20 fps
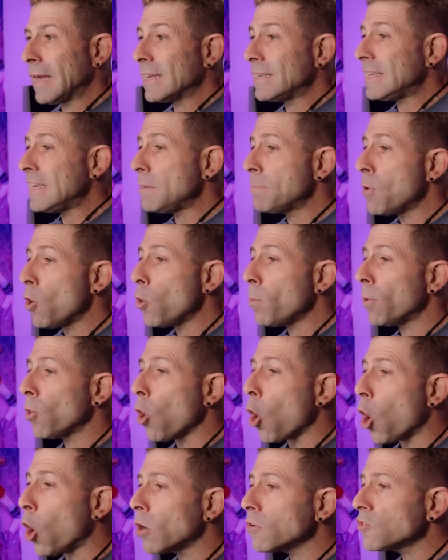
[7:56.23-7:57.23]
T-Mobile
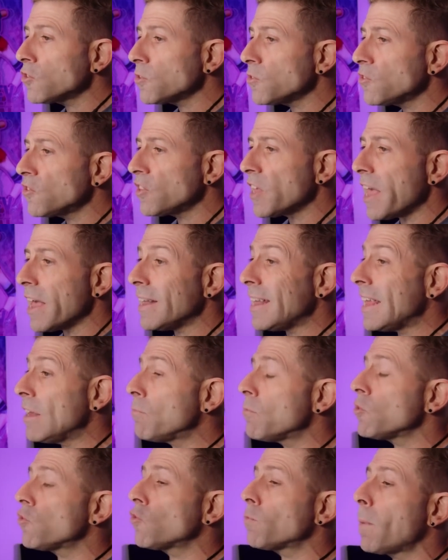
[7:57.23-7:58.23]
also said in
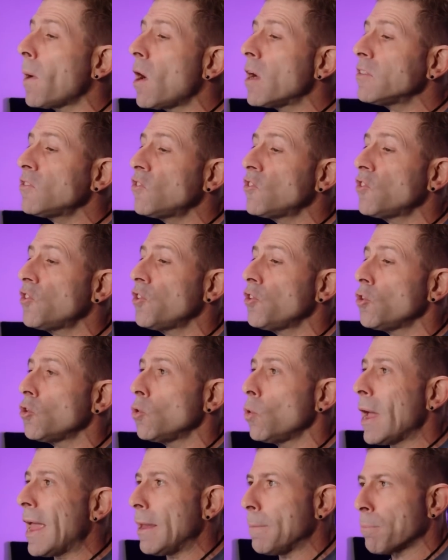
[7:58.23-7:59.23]
response
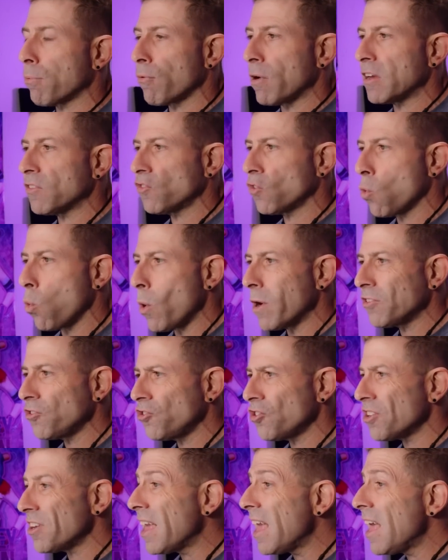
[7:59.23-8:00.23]
to a press
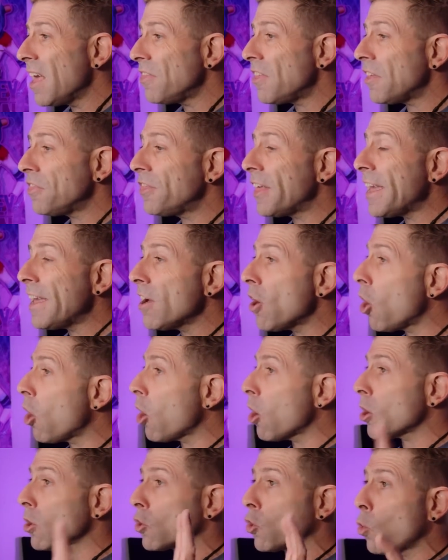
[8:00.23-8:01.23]
question that they
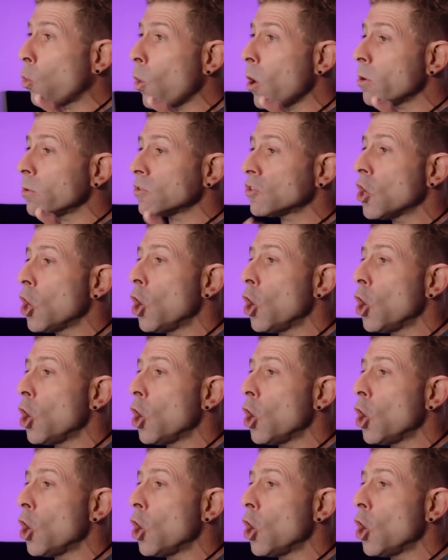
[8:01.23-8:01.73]
are, quote,